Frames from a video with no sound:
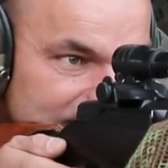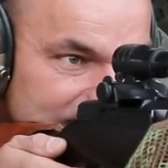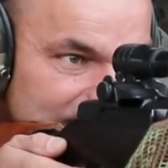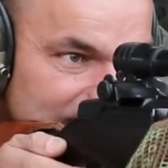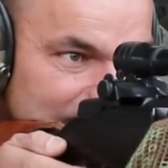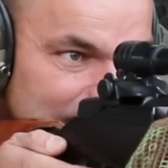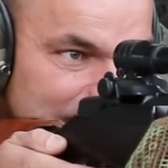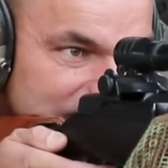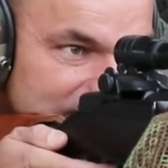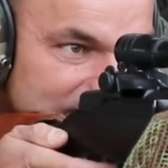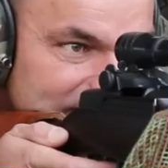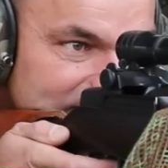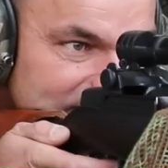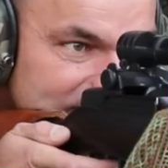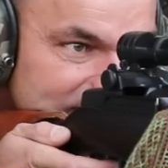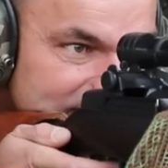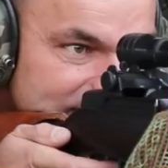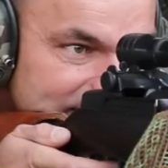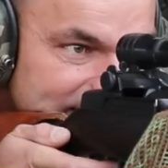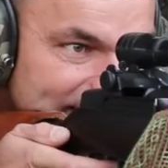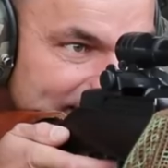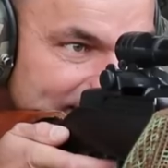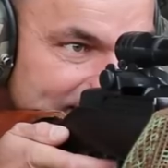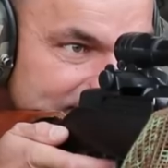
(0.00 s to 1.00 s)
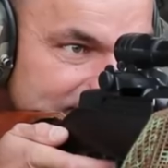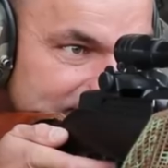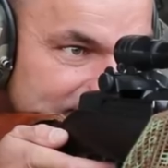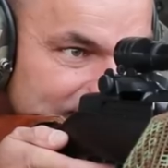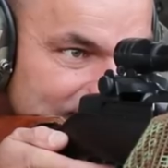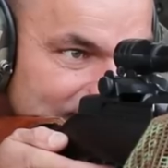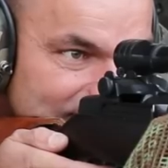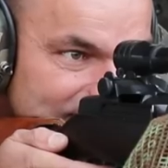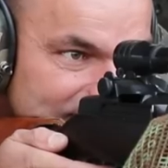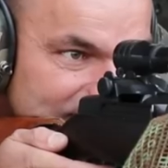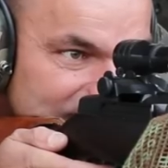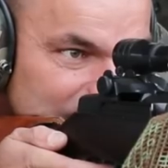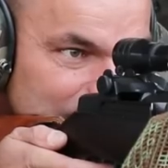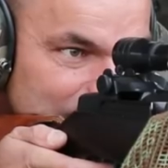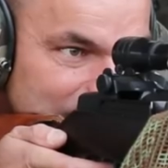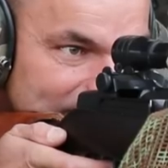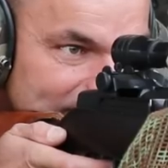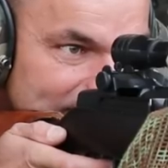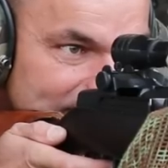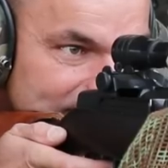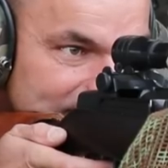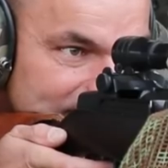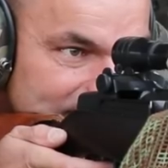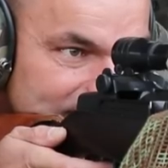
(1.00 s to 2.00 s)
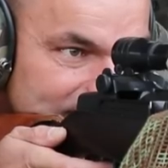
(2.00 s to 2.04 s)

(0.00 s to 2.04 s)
So I'm just guessing where the plate